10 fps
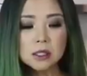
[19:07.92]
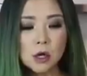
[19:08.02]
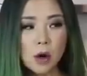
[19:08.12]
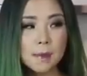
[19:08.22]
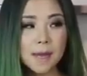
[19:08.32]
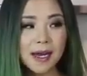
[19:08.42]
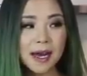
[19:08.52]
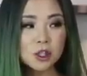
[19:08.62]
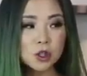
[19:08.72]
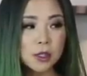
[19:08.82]
So I might
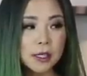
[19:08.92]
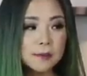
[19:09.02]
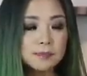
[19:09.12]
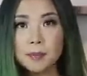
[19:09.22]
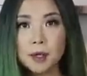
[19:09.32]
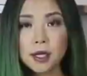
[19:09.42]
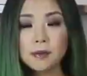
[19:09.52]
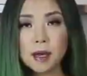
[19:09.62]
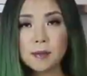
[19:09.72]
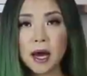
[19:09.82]
actually put it
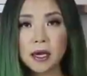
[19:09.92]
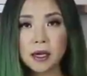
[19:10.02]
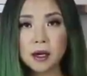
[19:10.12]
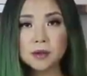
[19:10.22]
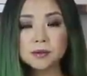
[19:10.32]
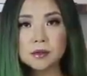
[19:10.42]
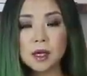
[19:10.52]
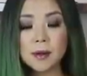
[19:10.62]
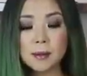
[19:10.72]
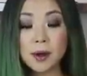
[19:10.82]
in my patio
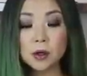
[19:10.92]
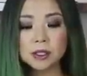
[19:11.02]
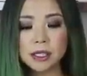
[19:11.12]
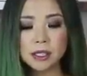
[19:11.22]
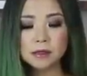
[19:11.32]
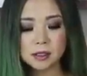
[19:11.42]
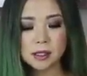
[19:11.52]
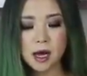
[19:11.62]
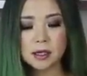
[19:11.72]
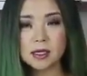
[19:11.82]
and my balcony. Is
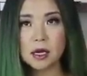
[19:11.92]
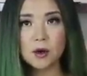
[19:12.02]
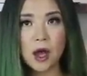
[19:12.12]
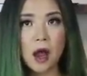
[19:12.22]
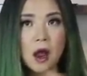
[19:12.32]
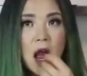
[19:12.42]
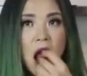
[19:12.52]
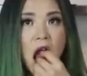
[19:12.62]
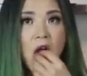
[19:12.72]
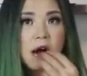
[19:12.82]
that is that okay?
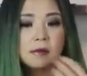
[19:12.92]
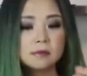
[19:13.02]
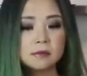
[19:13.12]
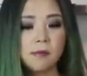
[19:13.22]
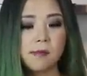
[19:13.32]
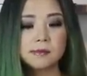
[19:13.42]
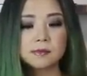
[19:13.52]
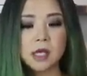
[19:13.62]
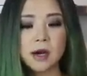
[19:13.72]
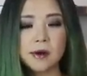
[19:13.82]

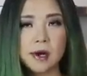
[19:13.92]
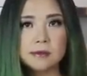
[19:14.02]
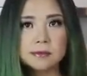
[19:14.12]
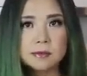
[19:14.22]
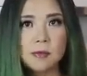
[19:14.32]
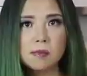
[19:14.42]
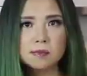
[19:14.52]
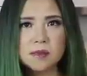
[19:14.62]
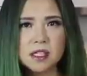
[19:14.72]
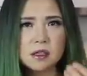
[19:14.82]
I don't know.
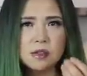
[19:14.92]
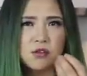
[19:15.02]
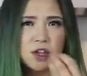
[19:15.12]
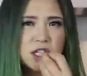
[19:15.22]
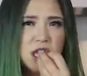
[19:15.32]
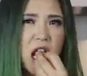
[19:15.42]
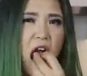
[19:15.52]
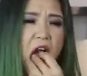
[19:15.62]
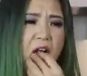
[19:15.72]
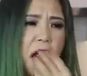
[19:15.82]
Is that gonna freeze it?
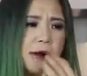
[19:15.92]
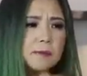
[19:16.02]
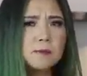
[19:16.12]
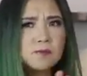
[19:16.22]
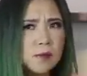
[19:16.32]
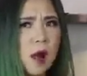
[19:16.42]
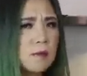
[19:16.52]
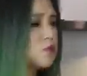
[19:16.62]
I'm